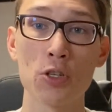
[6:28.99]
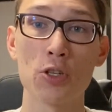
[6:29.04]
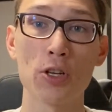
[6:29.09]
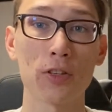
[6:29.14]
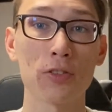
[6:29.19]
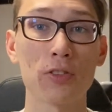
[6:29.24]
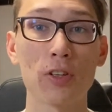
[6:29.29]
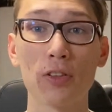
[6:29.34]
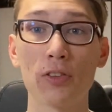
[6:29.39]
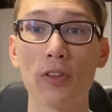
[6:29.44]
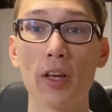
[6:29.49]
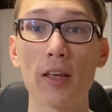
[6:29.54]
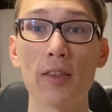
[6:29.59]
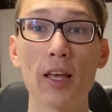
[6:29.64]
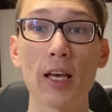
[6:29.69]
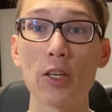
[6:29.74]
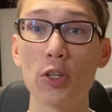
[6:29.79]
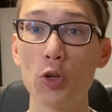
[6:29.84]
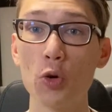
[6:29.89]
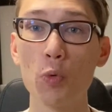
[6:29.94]
just to say
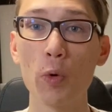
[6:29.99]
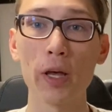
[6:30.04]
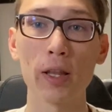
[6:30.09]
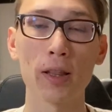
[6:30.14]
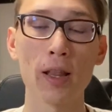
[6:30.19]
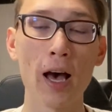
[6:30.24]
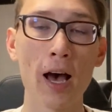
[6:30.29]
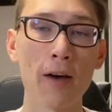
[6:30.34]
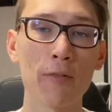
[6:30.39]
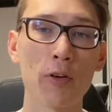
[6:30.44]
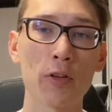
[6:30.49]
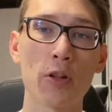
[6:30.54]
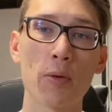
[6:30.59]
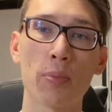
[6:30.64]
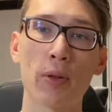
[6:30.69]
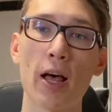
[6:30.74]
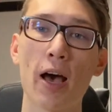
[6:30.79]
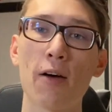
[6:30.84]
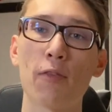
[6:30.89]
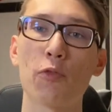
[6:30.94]
that you went live on the
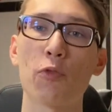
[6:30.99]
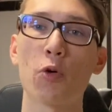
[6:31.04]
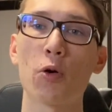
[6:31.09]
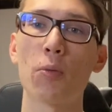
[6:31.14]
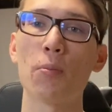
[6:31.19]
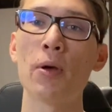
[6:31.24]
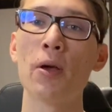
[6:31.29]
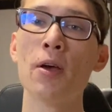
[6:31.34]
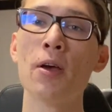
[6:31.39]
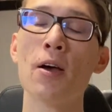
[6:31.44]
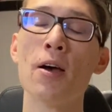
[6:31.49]
platform.